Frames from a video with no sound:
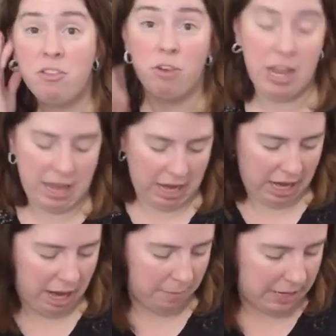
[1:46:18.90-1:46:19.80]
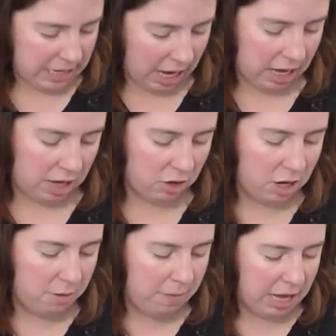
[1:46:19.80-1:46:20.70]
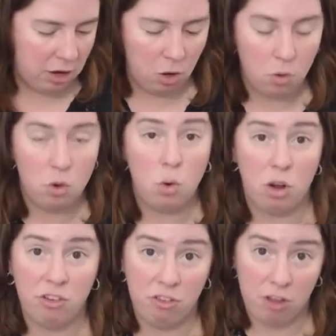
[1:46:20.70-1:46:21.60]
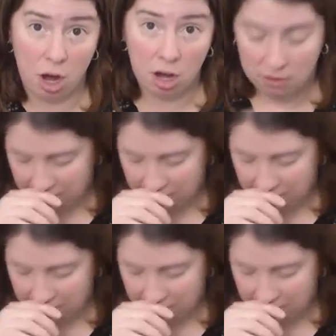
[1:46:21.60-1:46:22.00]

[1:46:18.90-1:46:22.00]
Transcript: that it can be done and you can make your own gorgeous yarns